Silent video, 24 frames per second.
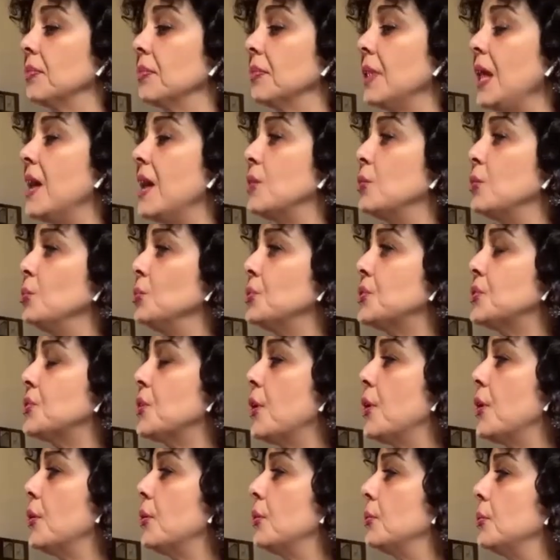and
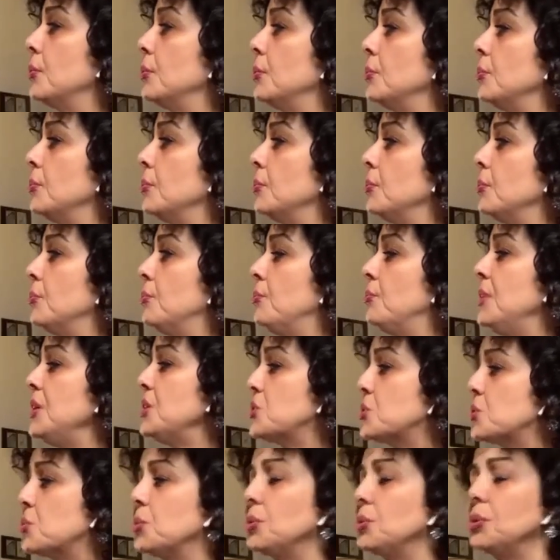also
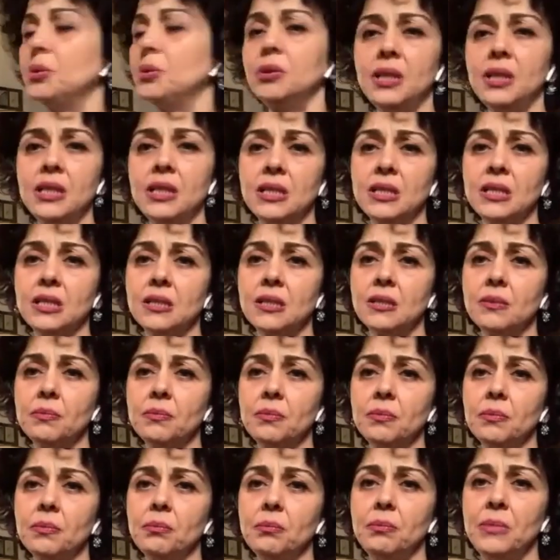ritual is
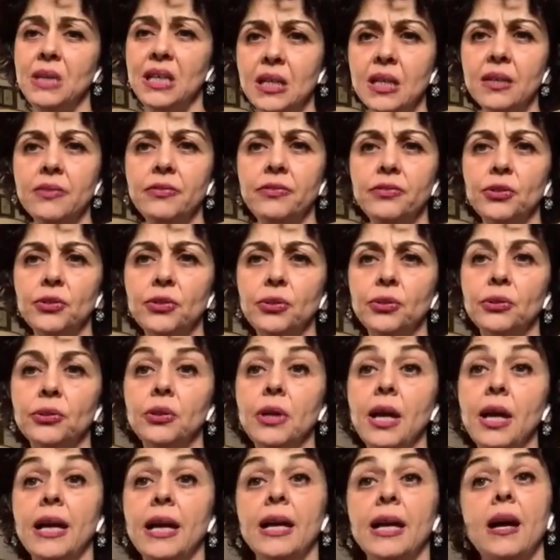meaningful
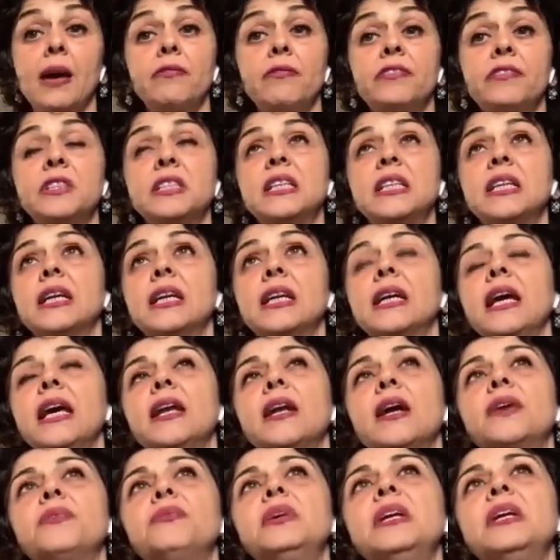and comforting. And
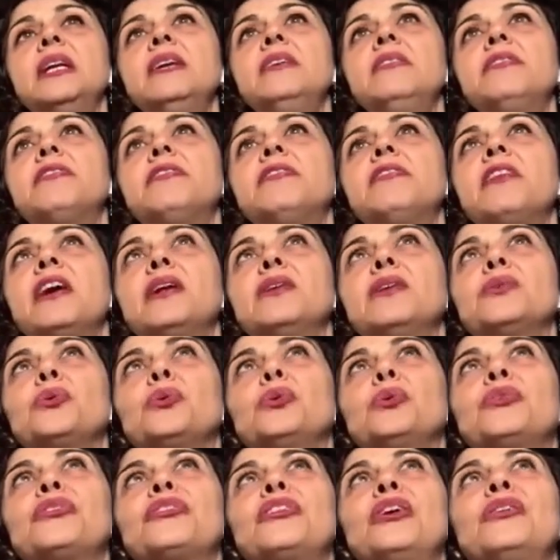I really felt
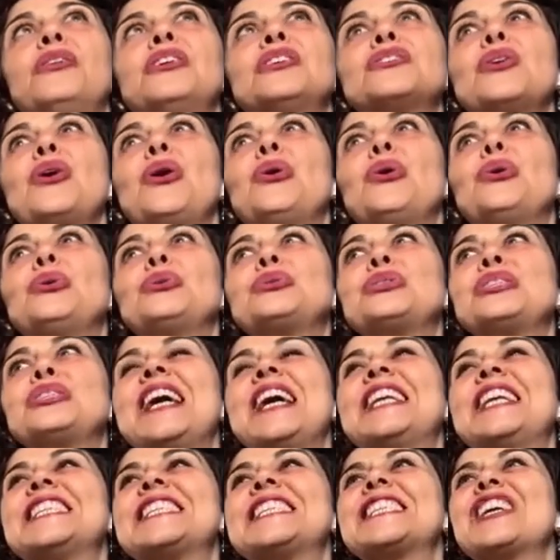also this whole
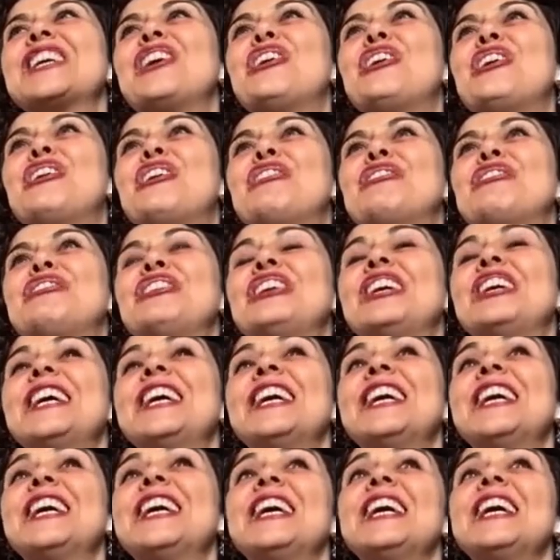sense of
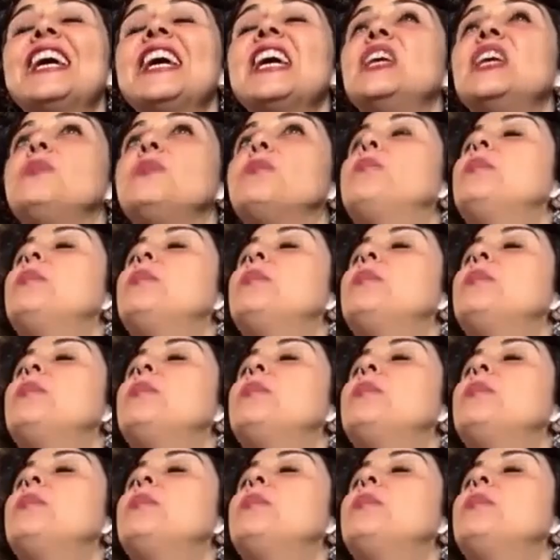it